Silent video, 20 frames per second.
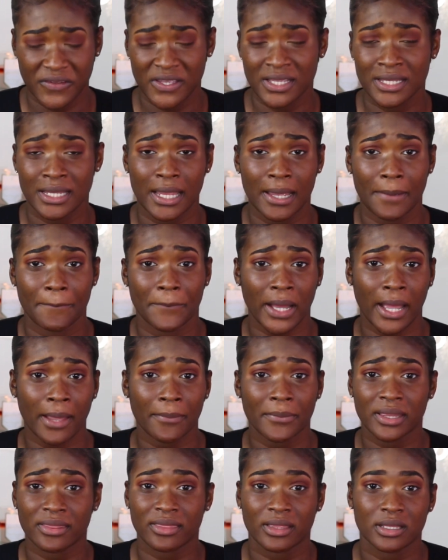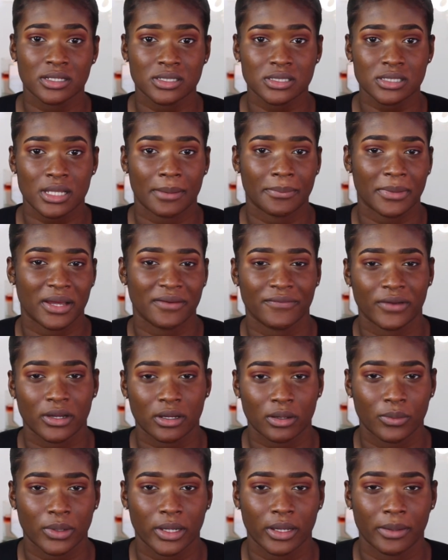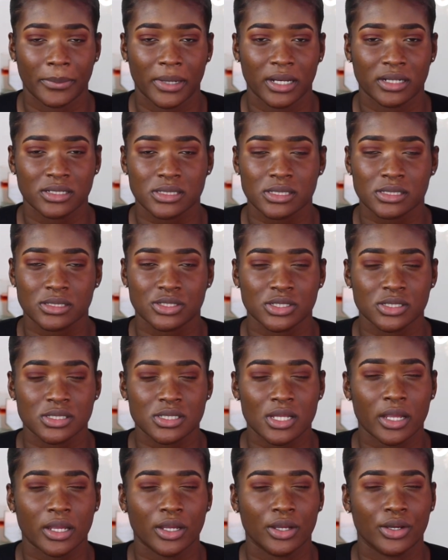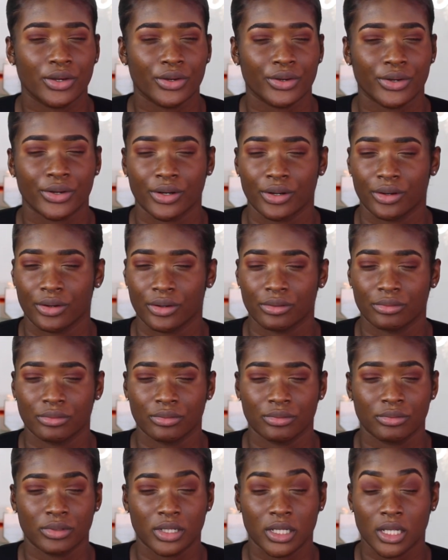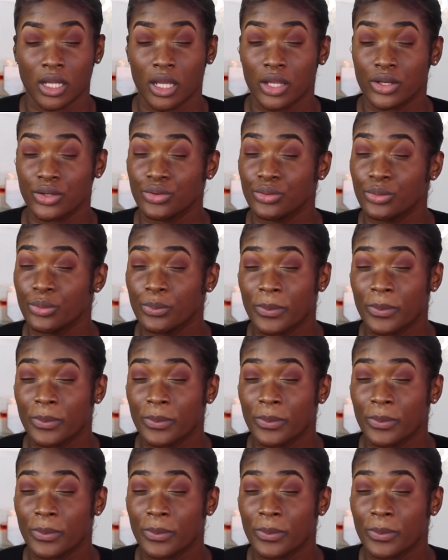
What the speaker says: can't buy me this, I'm not fucking with him. And it's just like, girl, can you